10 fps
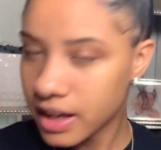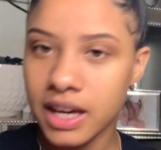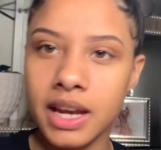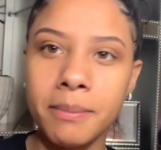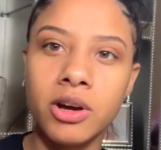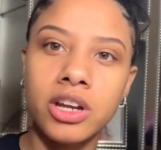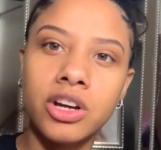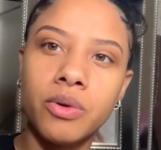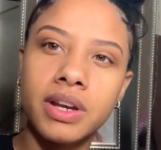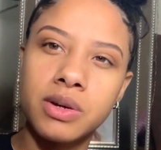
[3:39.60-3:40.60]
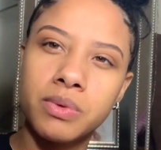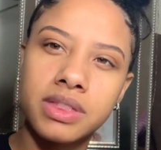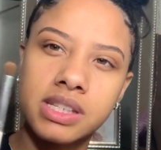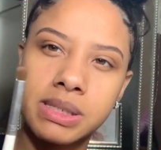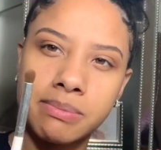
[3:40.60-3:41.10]
and I'm gonna go in with
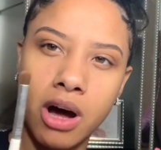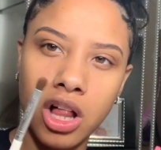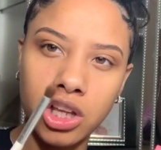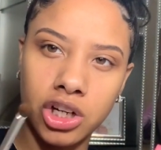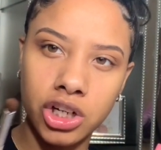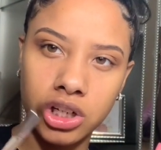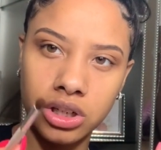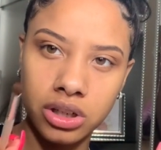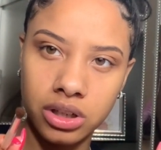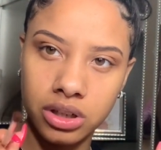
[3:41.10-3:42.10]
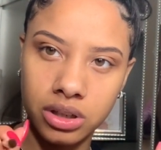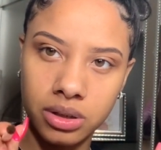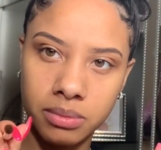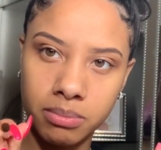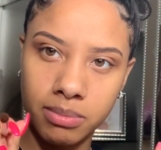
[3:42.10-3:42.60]
the smaller
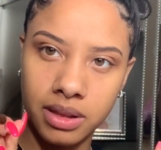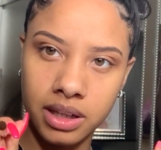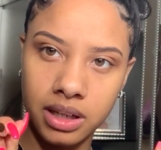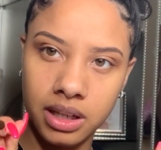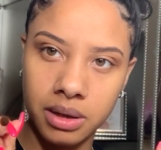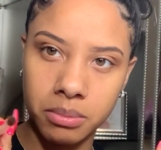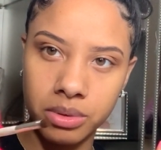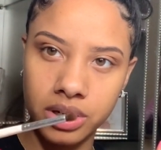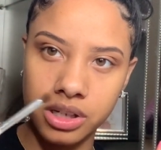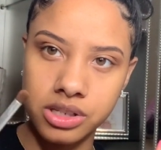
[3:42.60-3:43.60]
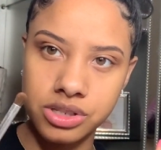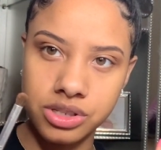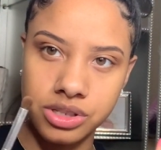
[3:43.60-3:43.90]
blending brush.